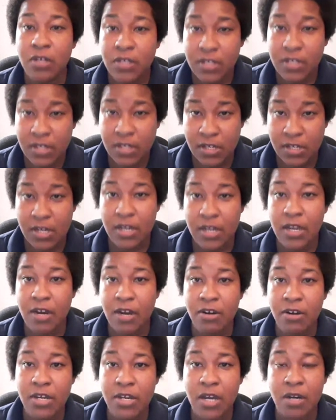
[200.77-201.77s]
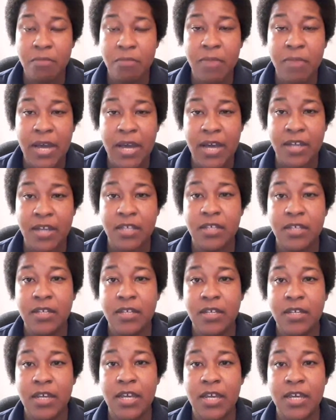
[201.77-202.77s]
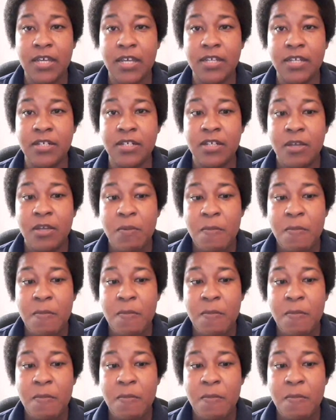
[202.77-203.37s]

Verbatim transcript: to get Arianna back, and